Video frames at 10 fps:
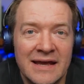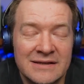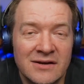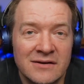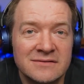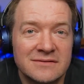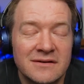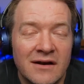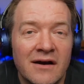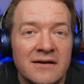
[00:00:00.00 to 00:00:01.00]
does
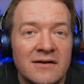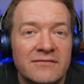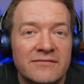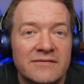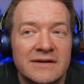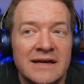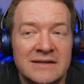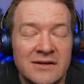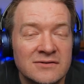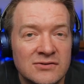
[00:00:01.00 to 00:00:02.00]

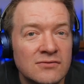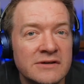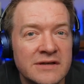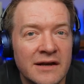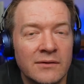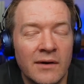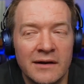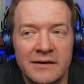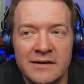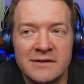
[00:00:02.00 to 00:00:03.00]
storytelling well,
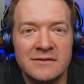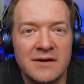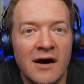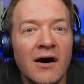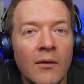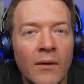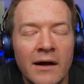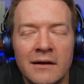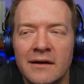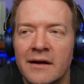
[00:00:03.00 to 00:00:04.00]
and it does art
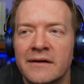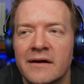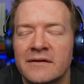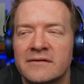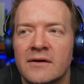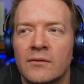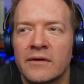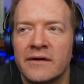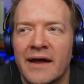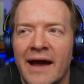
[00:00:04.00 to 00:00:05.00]
well, and so
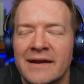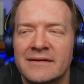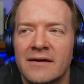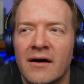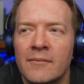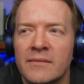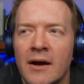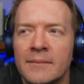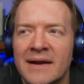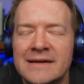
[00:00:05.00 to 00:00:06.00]
on. And I'm
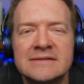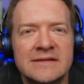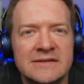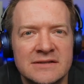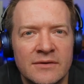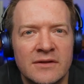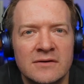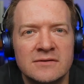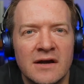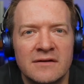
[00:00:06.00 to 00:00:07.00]
glad to see some of those
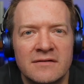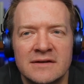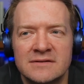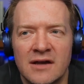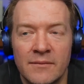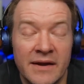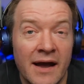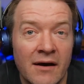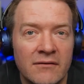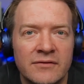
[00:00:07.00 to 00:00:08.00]
kind of things coming
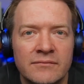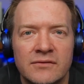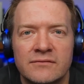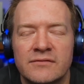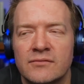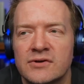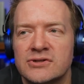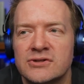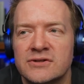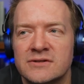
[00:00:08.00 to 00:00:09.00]
out from
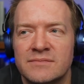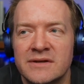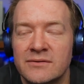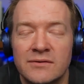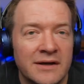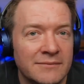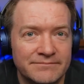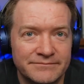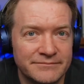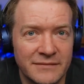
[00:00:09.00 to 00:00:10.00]
Christians, but equally
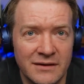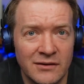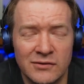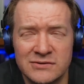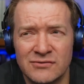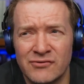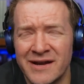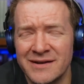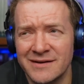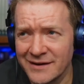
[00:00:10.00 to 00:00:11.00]
lots of
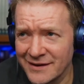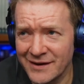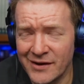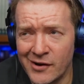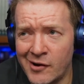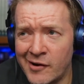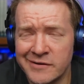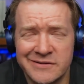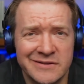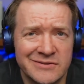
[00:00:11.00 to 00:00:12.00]
great
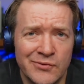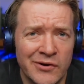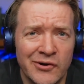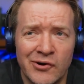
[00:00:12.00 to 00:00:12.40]
artists who are not